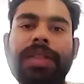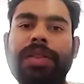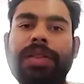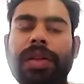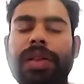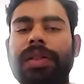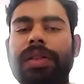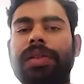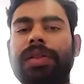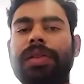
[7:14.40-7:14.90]

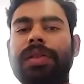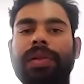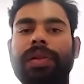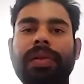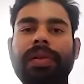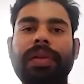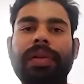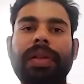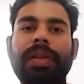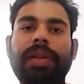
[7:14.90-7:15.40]
Sonny.
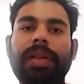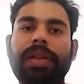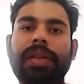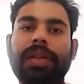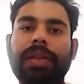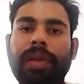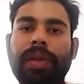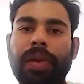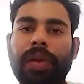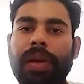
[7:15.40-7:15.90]
So
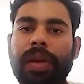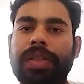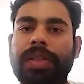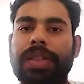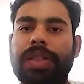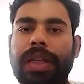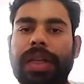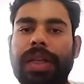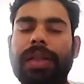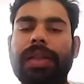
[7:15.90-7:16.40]

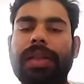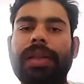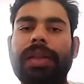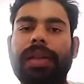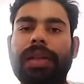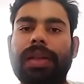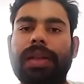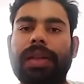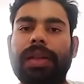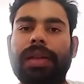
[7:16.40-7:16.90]
Yonachain
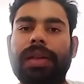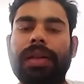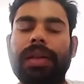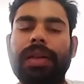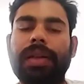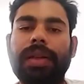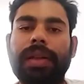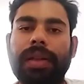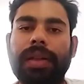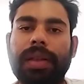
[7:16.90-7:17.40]

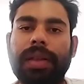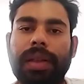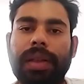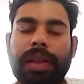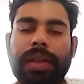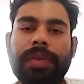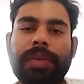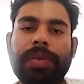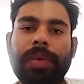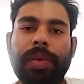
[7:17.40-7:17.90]

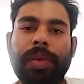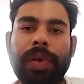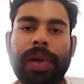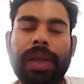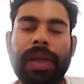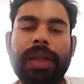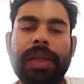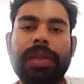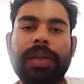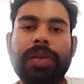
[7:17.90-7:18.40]
is
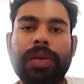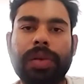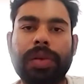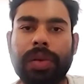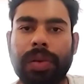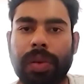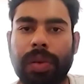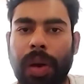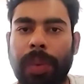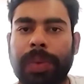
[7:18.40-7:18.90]
providing
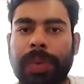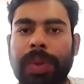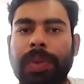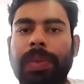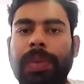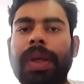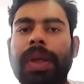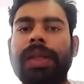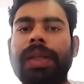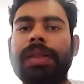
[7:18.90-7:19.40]
to
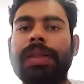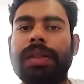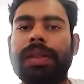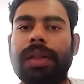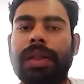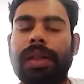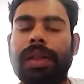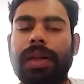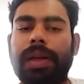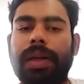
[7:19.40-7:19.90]
optimize
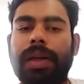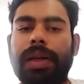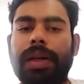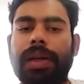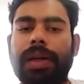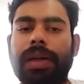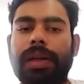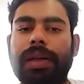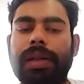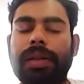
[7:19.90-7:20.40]

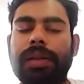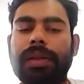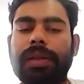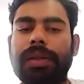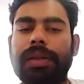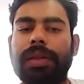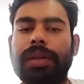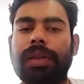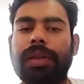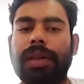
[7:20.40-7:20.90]
the
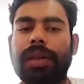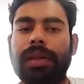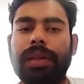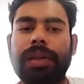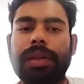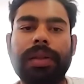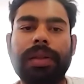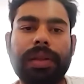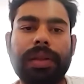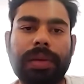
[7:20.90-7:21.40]

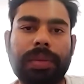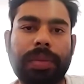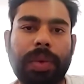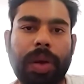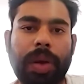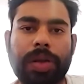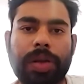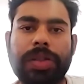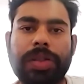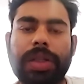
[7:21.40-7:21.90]

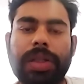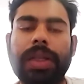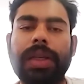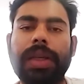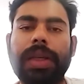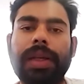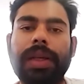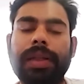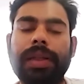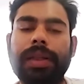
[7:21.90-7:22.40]

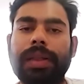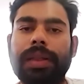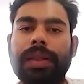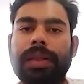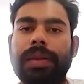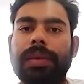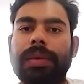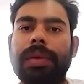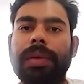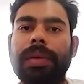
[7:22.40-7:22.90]
blockchain and
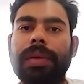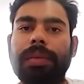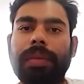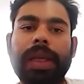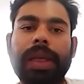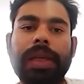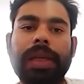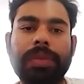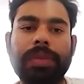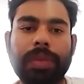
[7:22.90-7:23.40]

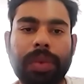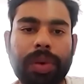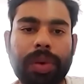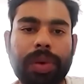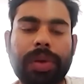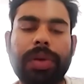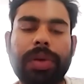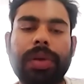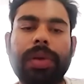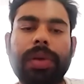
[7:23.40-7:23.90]
make it
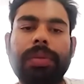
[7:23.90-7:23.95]
more